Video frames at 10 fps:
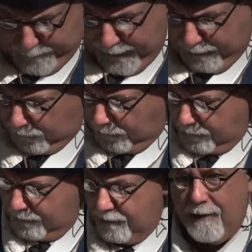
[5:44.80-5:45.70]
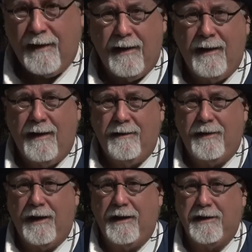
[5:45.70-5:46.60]
powder
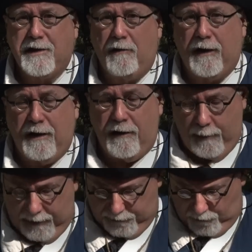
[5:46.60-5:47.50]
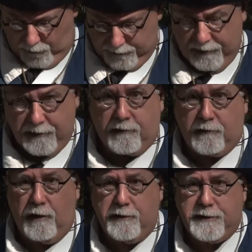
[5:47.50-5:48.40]
that is going into the main charge. Then you'd
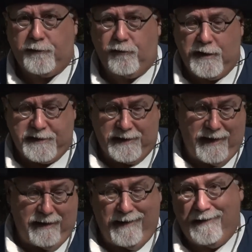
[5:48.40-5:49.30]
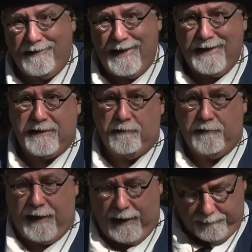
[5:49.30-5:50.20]
close the frizzen. Now, I don't like
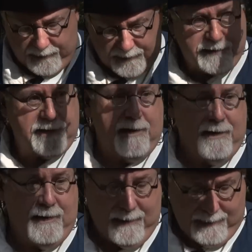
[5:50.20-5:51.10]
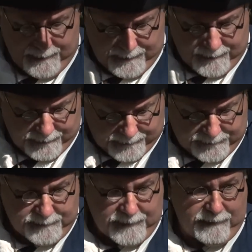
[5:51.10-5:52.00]
doing that because
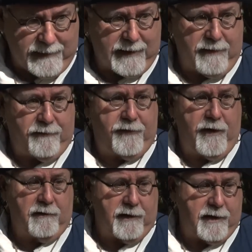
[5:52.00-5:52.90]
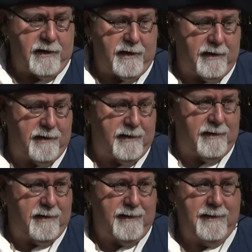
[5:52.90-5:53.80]
it's, I think, a fairly
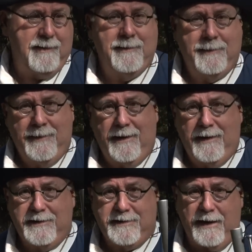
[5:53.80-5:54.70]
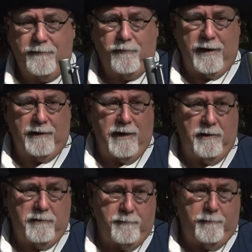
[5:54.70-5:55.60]
unsafe way to
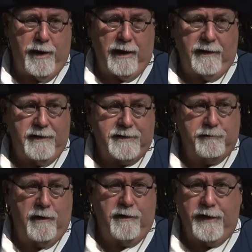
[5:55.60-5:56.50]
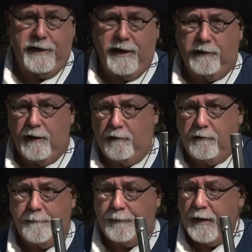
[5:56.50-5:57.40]
load, but it's the way that they did
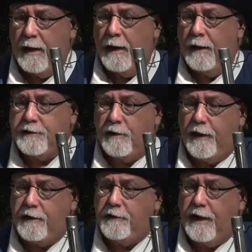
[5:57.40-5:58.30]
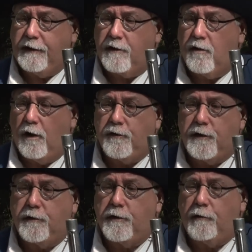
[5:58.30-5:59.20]
load. So then you take the
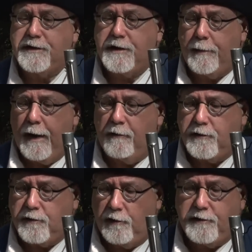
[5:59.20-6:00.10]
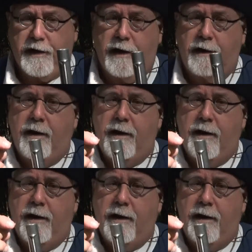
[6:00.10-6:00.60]
cartridge with the rest of the powder charge in it,